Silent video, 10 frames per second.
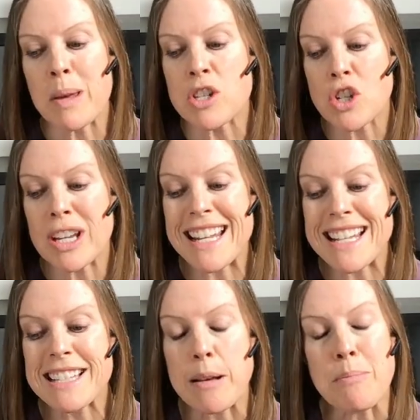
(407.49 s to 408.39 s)
binge eating,
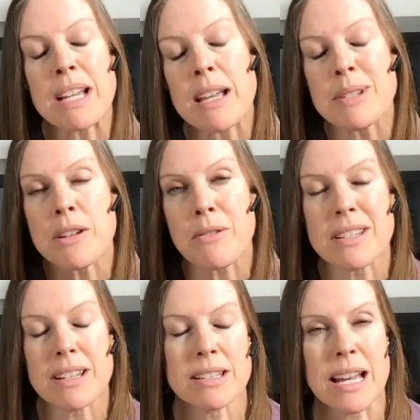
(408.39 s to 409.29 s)
sometimes there is
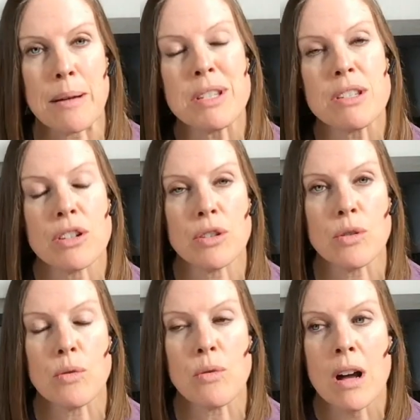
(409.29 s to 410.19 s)
an attempt
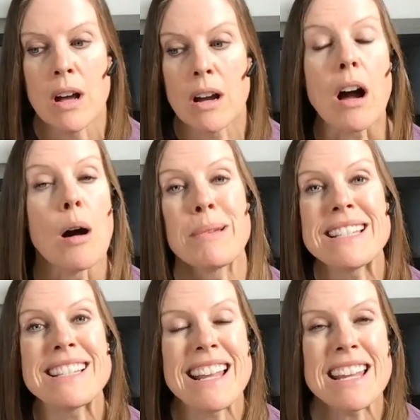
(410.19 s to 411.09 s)
to
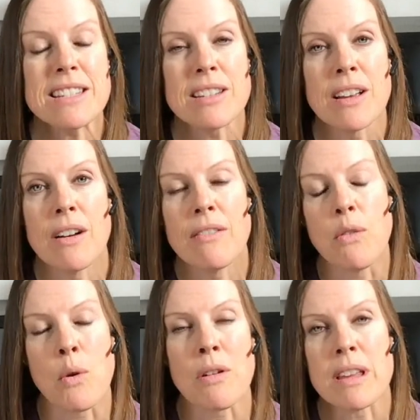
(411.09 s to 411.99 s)
compensate
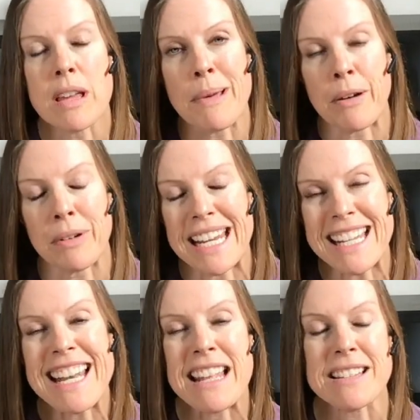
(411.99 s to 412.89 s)
for the amount
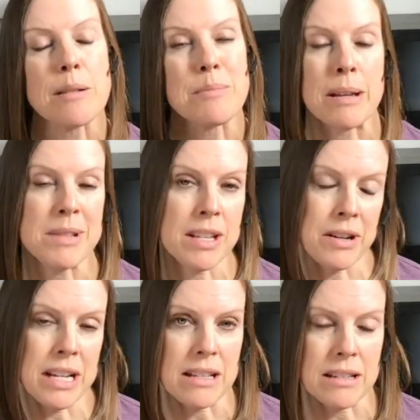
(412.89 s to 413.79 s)
eaten, and sometimes there
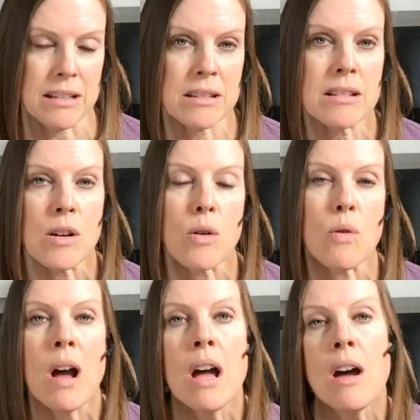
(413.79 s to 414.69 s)
isn't.
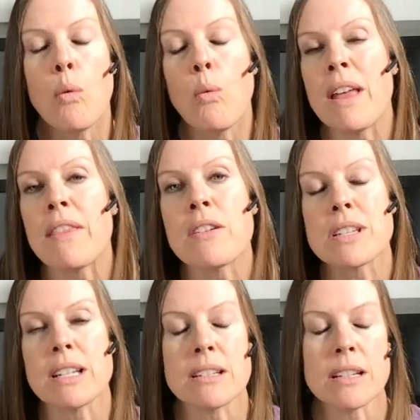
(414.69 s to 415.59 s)
So, when there's
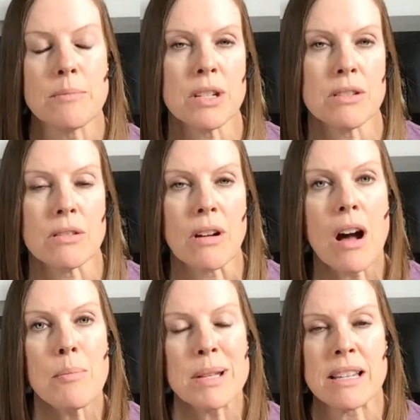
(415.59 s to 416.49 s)
an attempt to
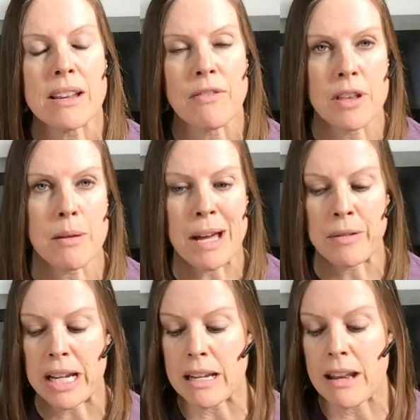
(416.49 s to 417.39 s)
compensate for the
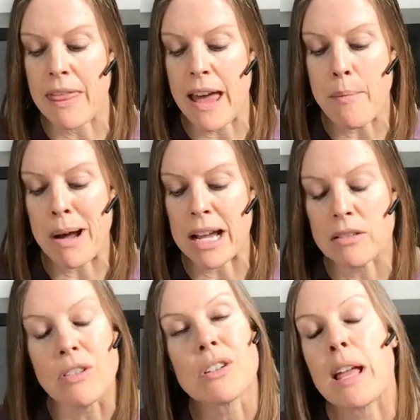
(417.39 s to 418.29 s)
amount eaten, that might
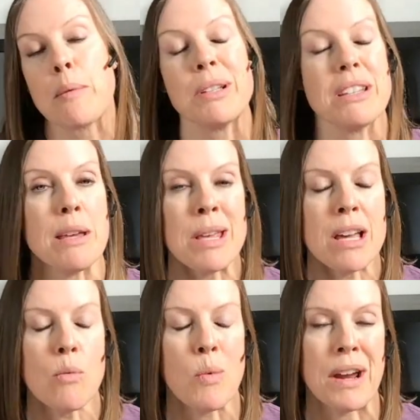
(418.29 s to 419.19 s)
look like
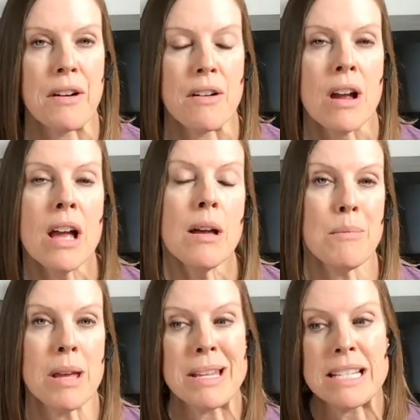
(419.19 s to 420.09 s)
bulimia, where
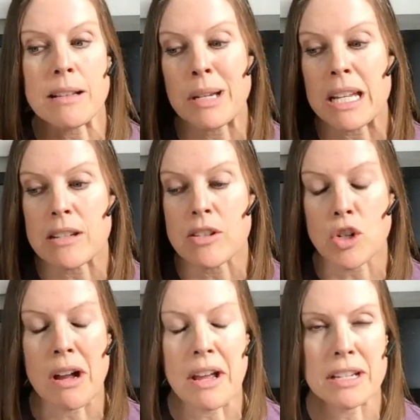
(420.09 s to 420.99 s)
maybe somebody is
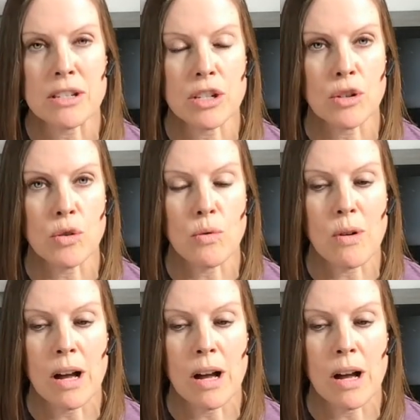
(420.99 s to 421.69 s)
trying to